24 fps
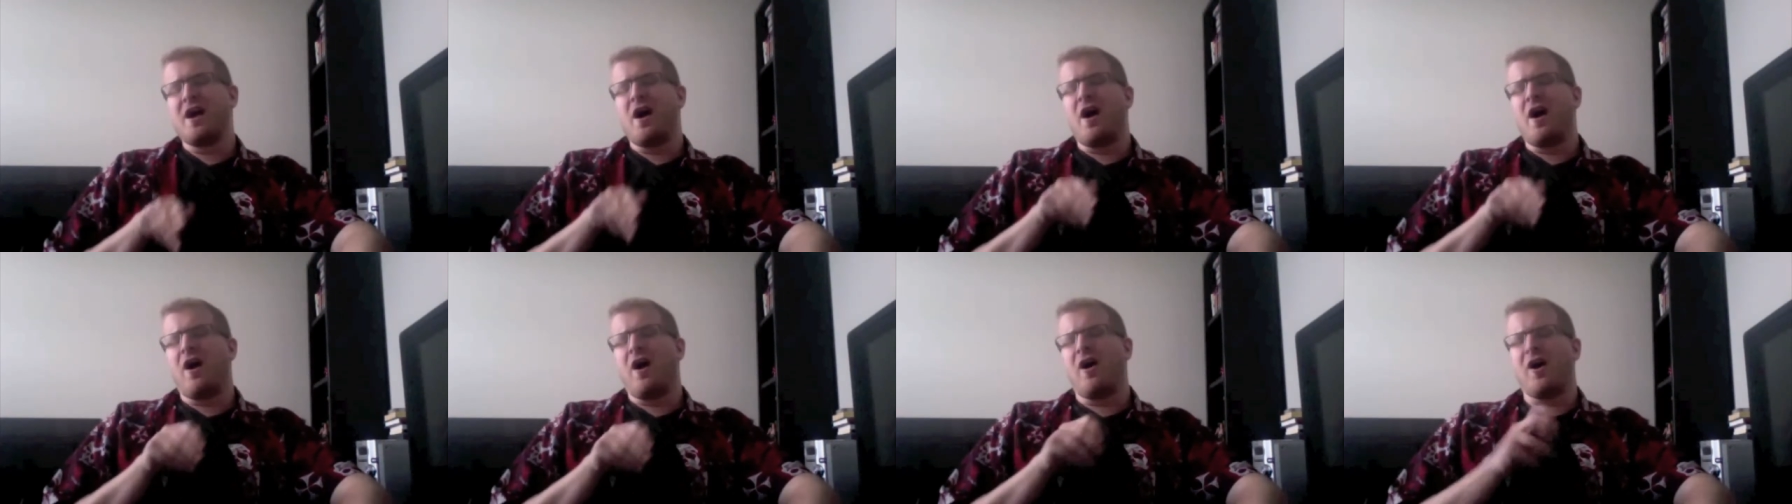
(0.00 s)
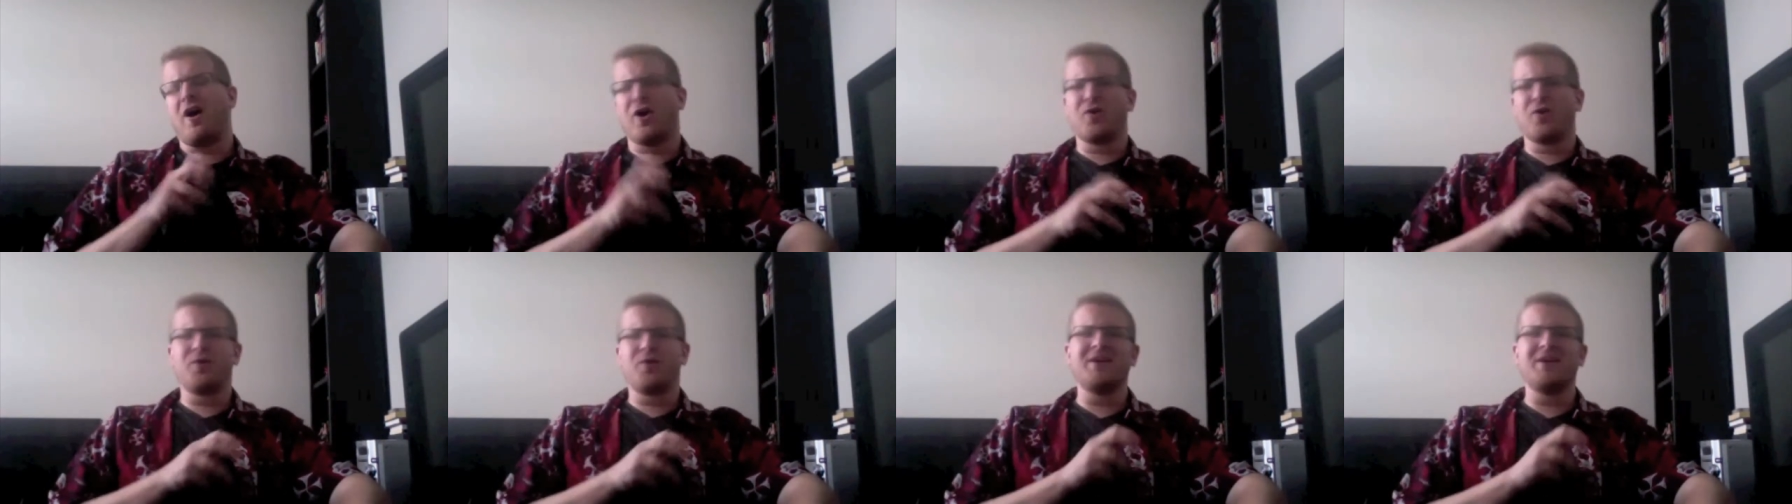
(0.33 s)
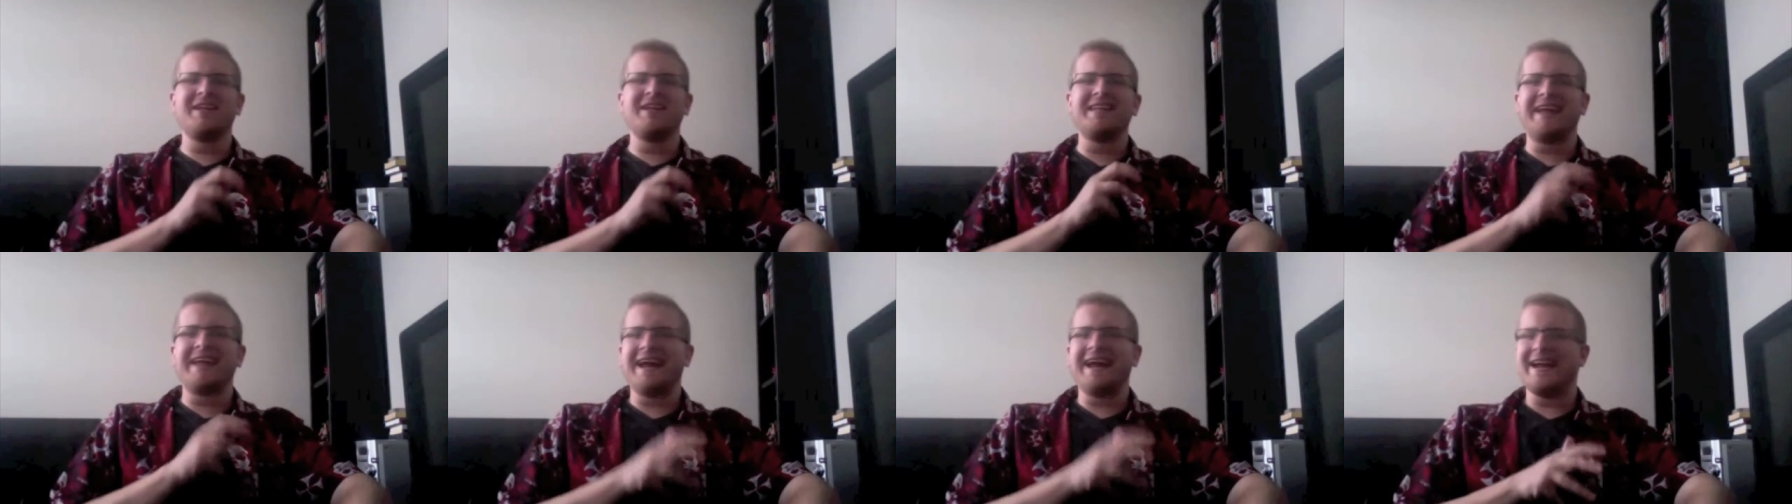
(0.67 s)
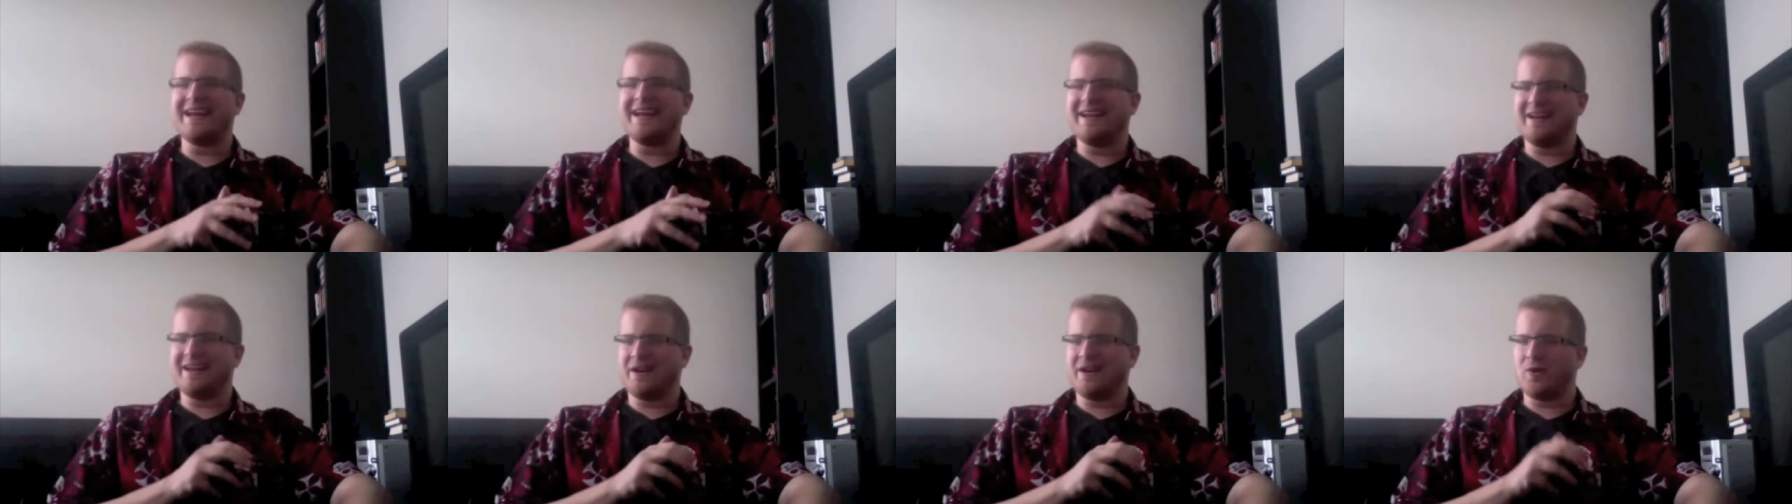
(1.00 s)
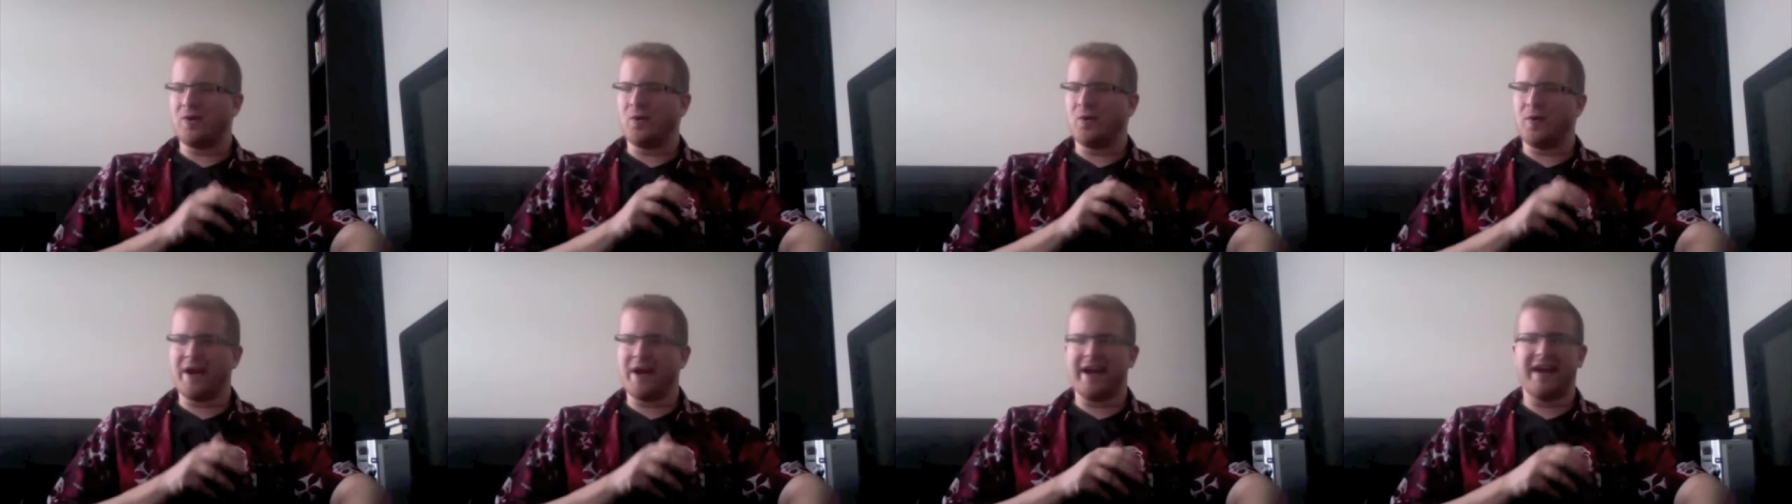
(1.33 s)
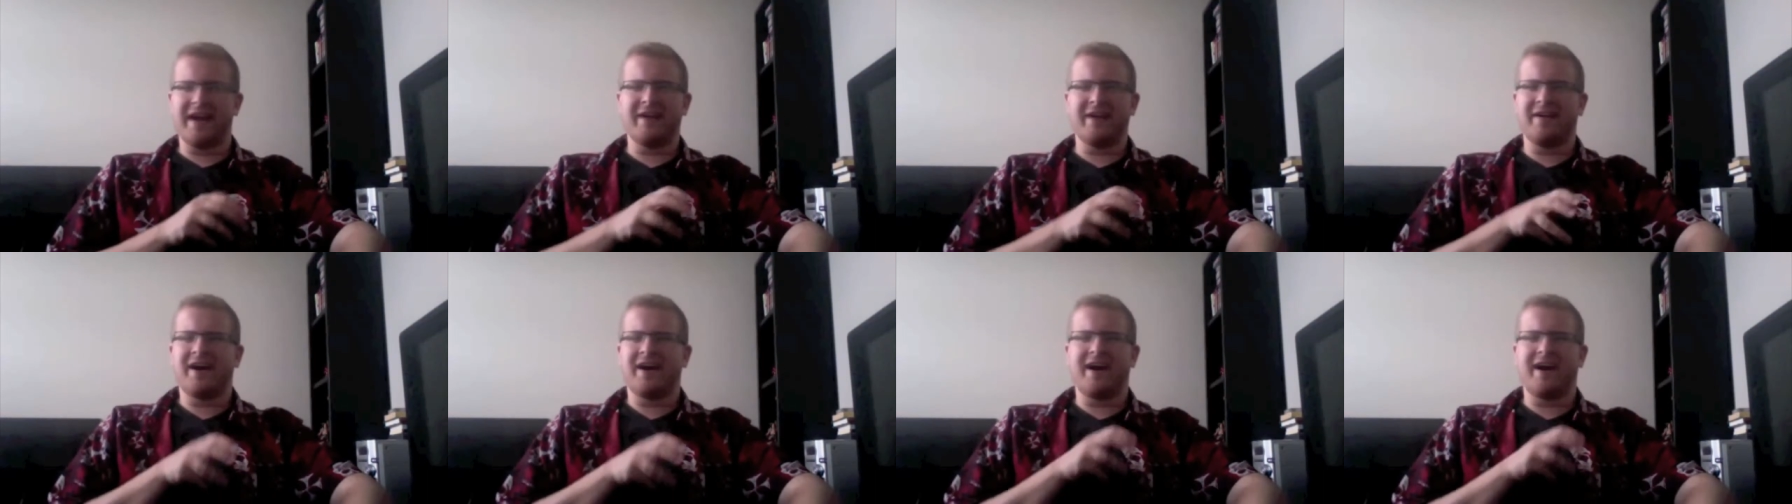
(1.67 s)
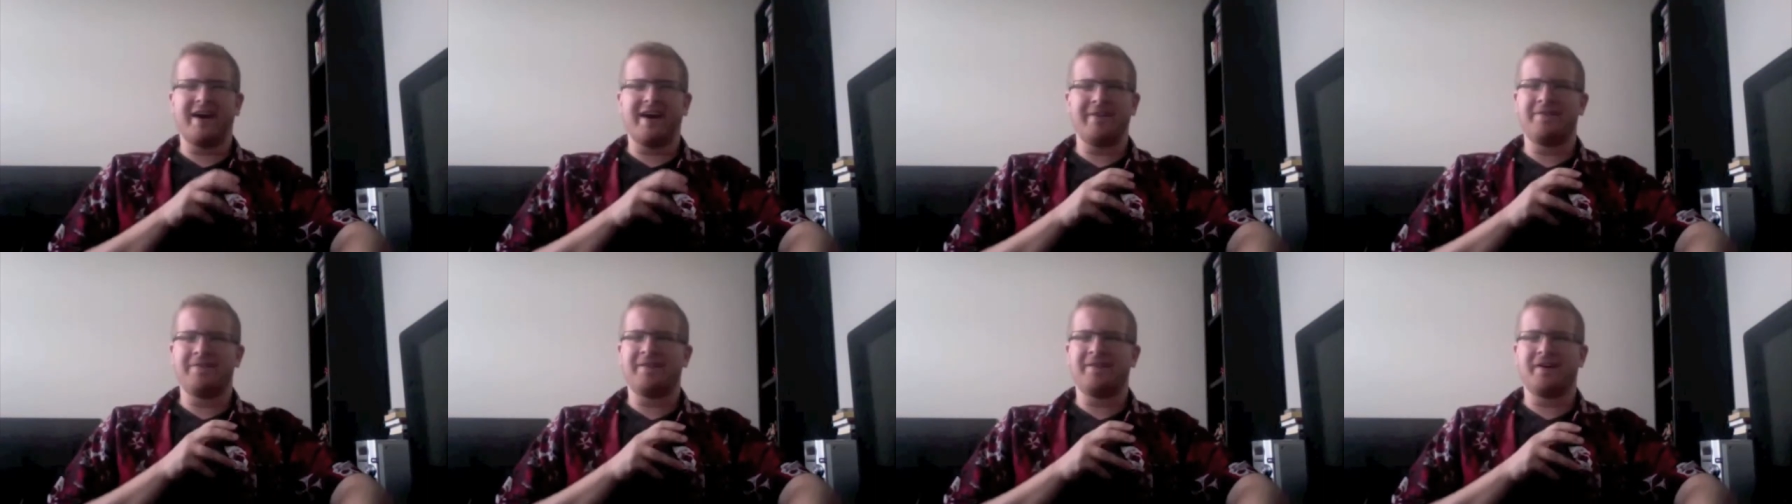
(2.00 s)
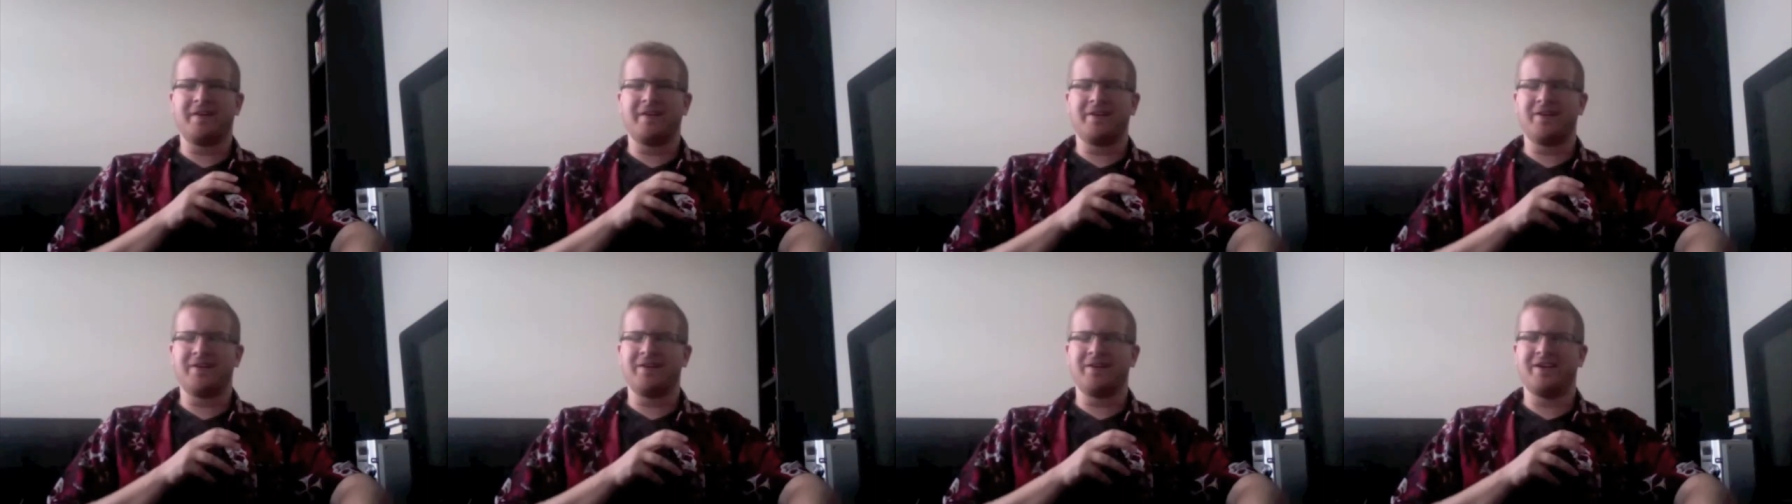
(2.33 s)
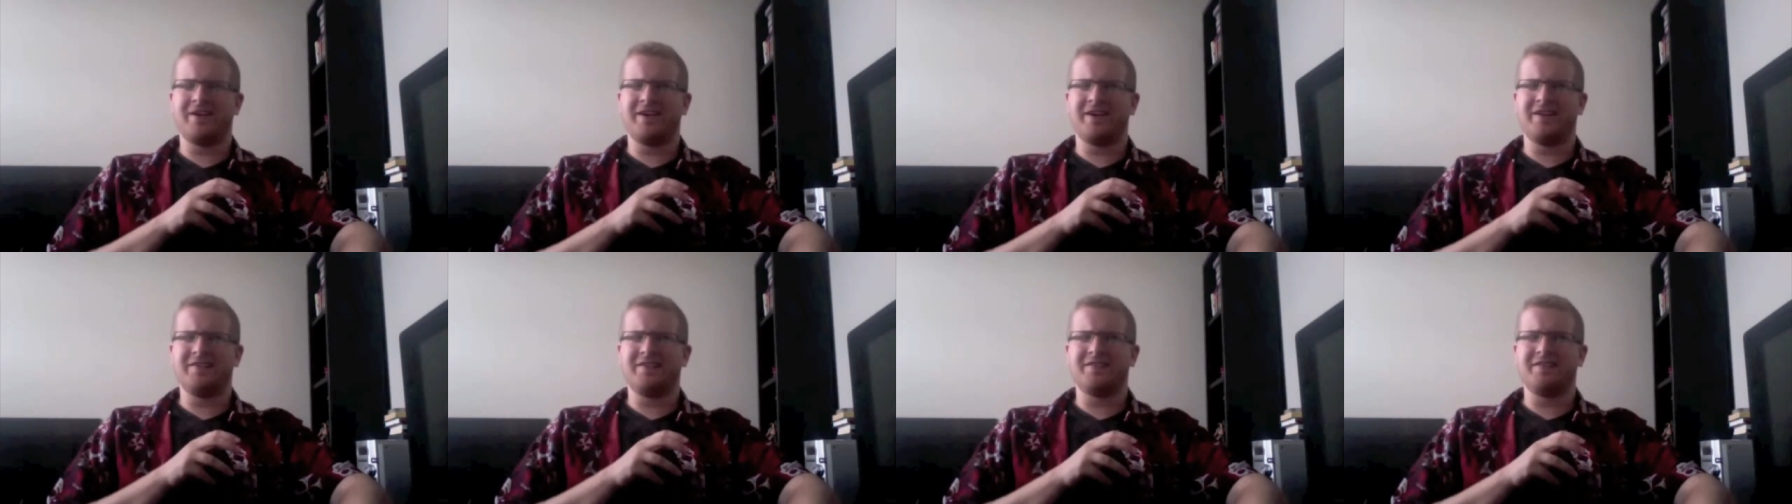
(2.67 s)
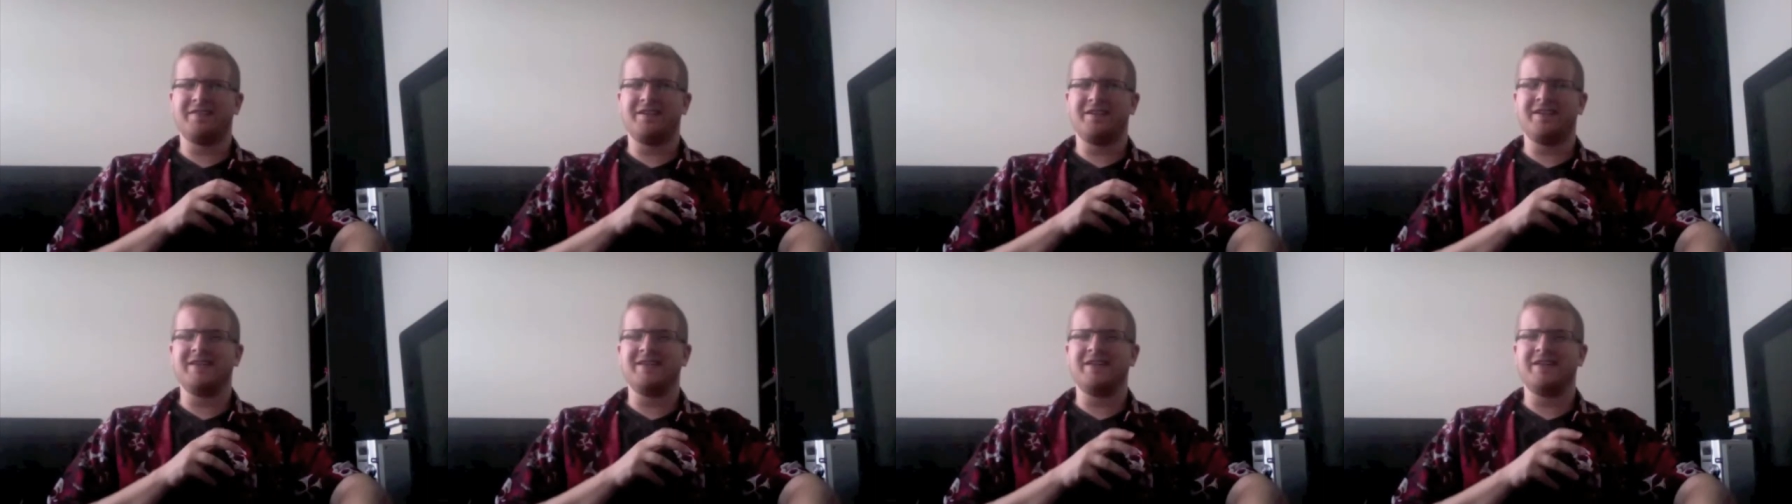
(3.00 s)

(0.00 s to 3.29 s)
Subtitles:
are related in a way, and High Father is the